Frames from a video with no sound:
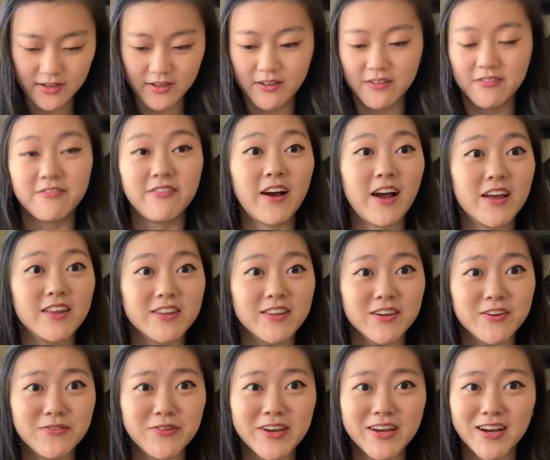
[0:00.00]
Finally,
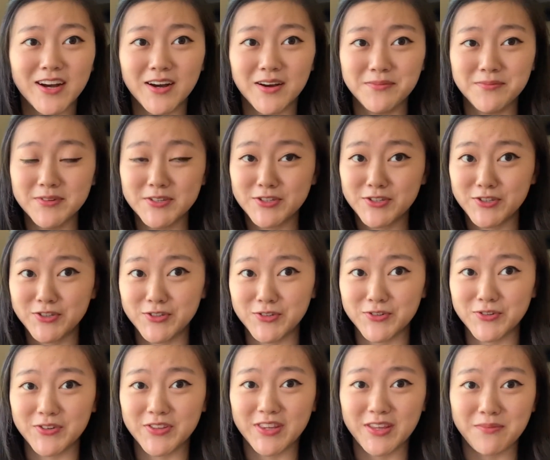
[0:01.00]
we come
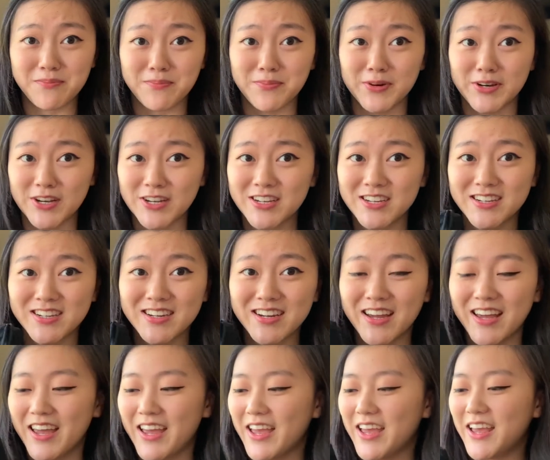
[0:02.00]
to the book,
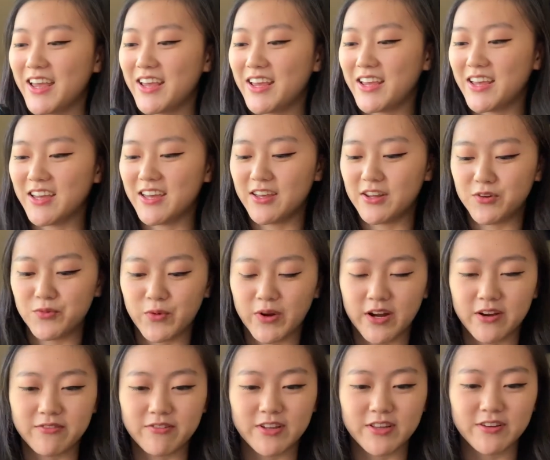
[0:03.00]
and what I
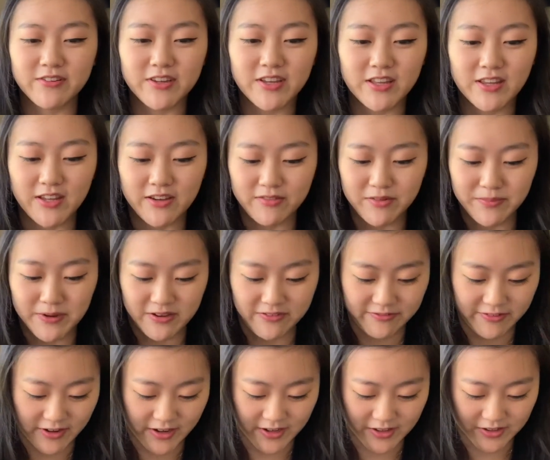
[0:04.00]
really, really love about
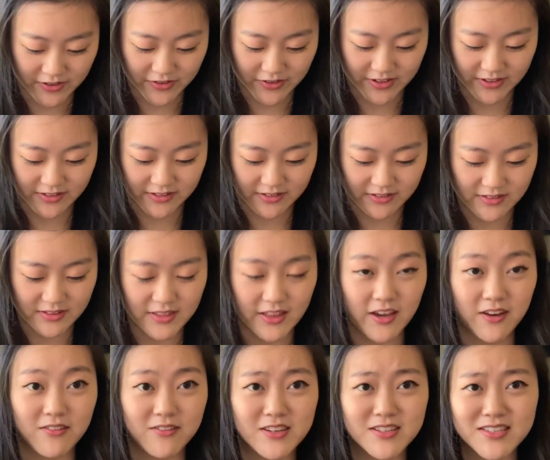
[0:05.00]
Fairyloot is they
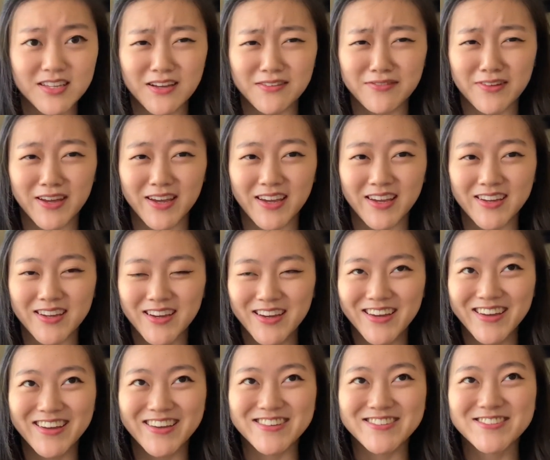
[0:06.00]
always have like
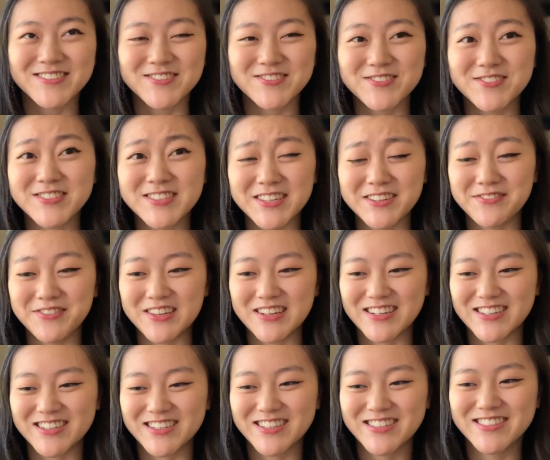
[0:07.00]
exclusive
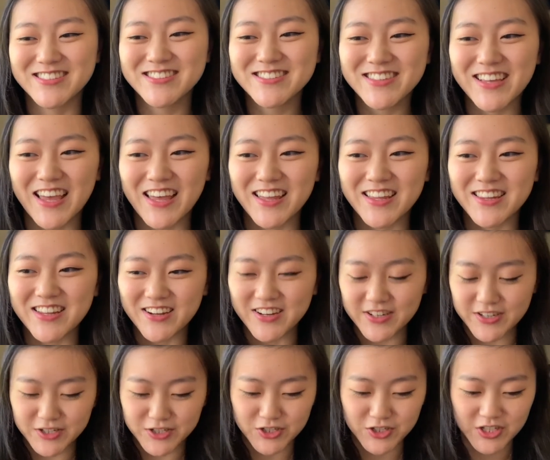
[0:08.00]
editions, and they're
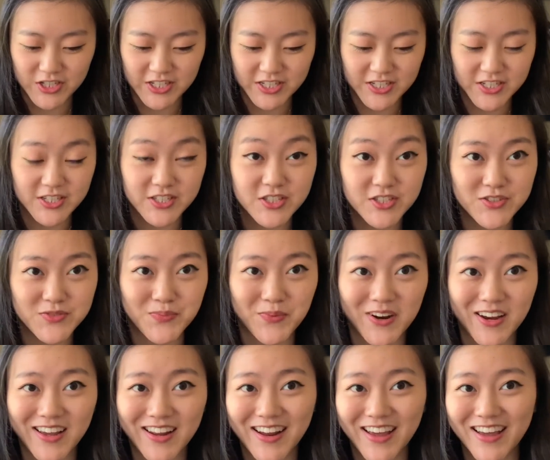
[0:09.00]
usually
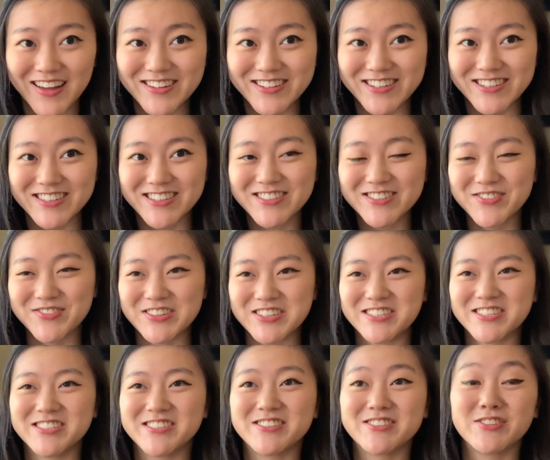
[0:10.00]
sprayed edges, which
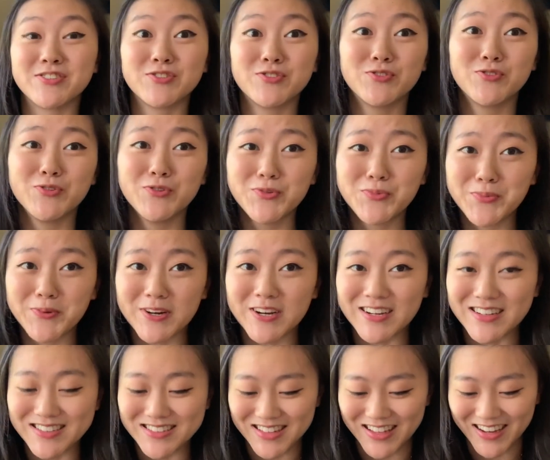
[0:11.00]
is super
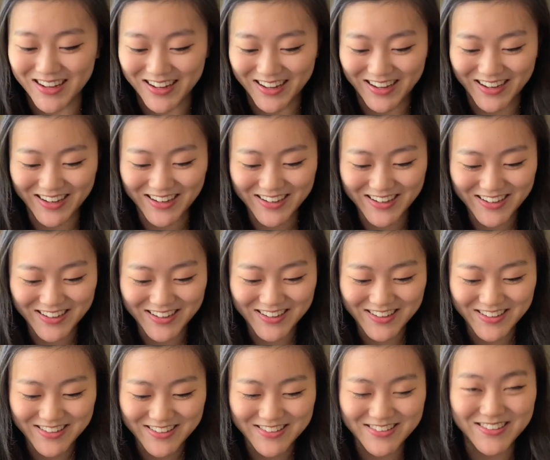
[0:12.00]
exciting.
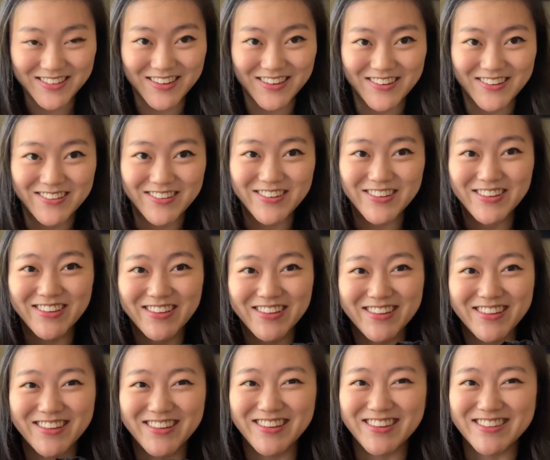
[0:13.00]
So
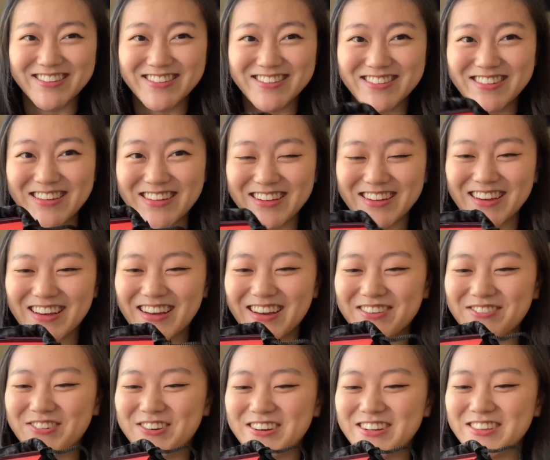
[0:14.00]
let's see, I'm
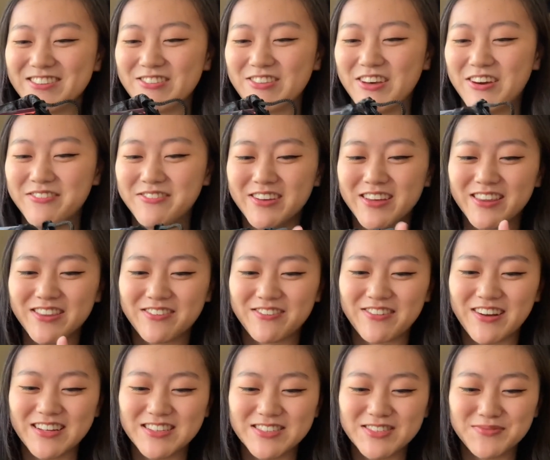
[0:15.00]
already loving the
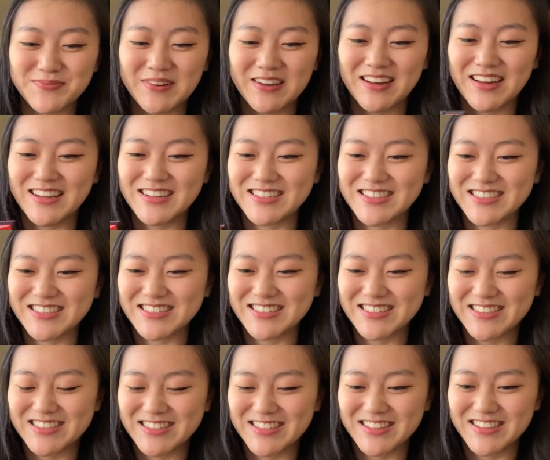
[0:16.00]
red sprayed
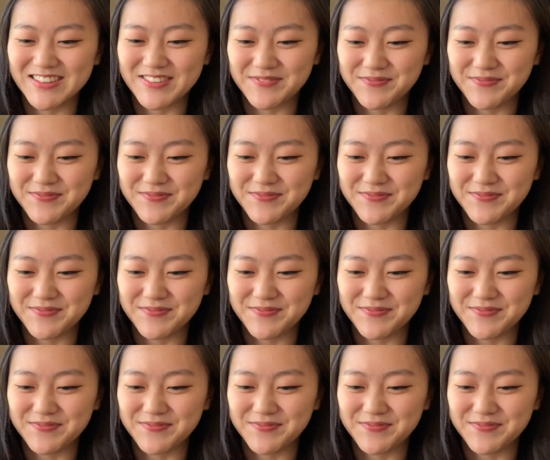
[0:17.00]
edges.